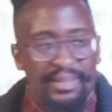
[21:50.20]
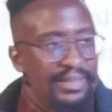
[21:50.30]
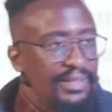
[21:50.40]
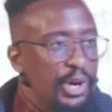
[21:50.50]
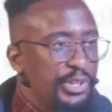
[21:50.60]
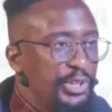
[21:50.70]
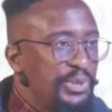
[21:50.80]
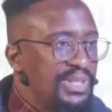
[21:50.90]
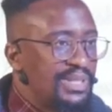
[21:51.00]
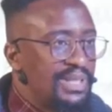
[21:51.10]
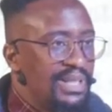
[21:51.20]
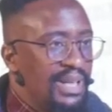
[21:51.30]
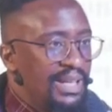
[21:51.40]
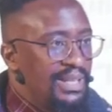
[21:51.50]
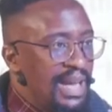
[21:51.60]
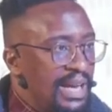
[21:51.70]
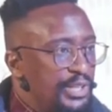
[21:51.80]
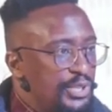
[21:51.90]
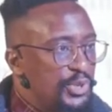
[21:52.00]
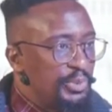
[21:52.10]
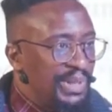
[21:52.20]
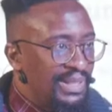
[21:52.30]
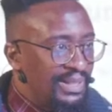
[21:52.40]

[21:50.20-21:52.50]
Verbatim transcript: God uses the, the unassuming,